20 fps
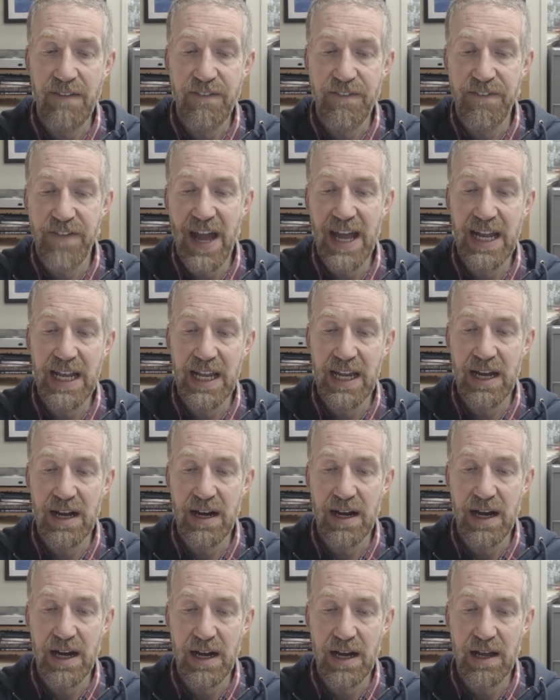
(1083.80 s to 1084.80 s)

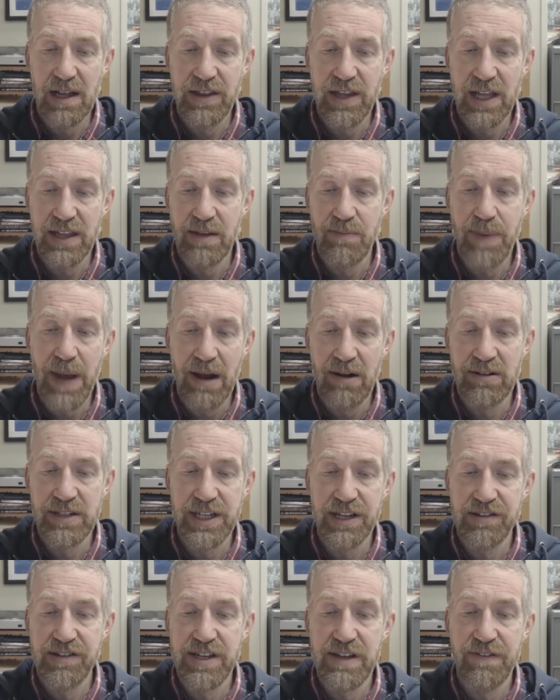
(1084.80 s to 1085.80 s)
failure, that the parent
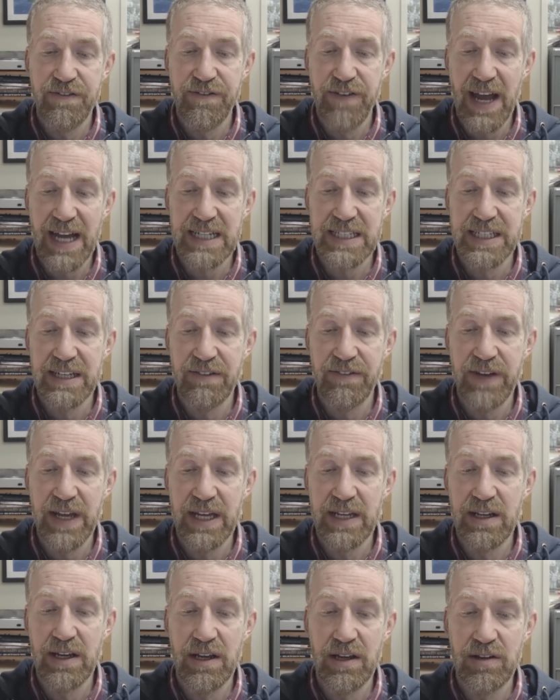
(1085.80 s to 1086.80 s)
is defective
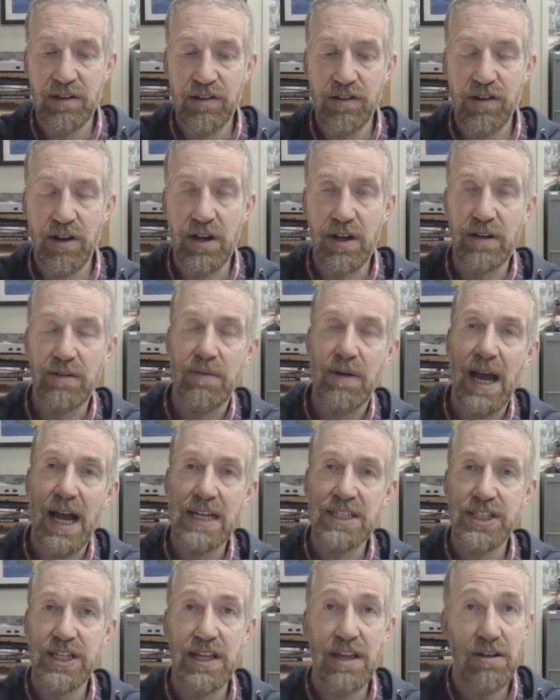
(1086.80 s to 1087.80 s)
in concern?
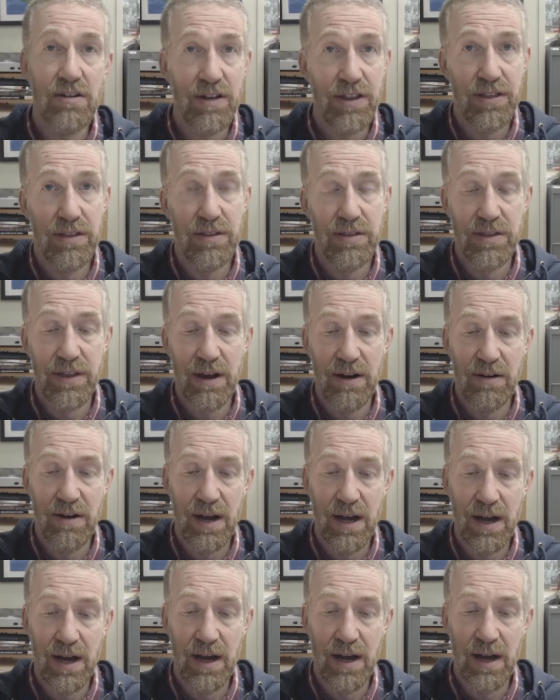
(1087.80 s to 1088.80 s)
Actually, there
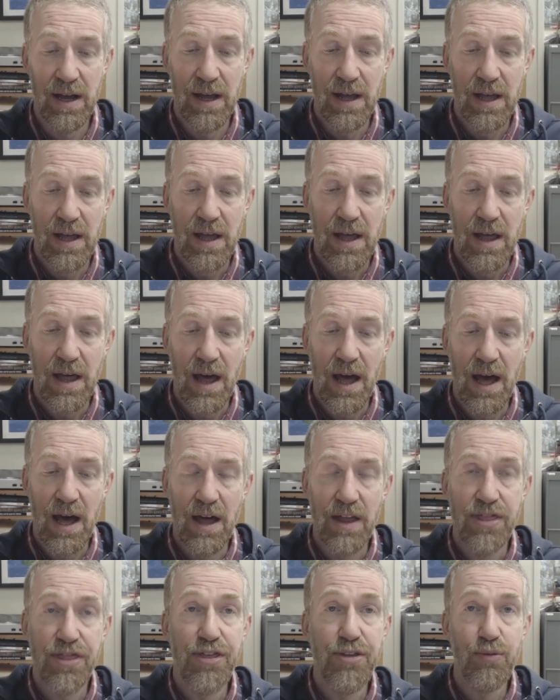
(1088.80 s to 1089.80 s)
are
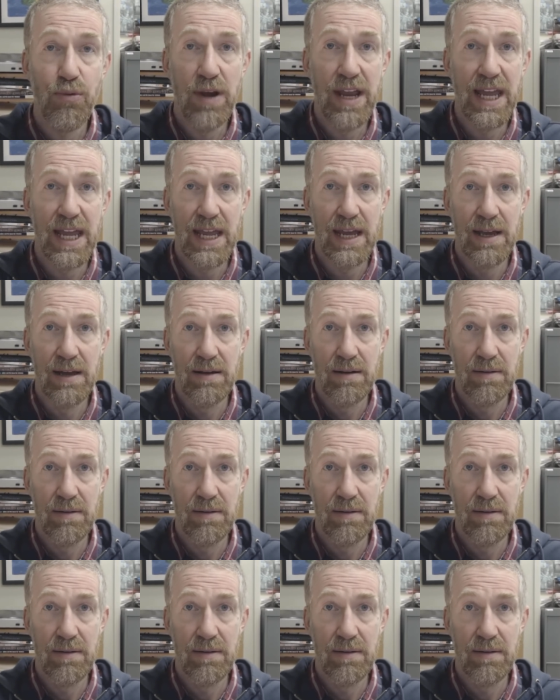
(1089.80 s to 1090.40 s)
three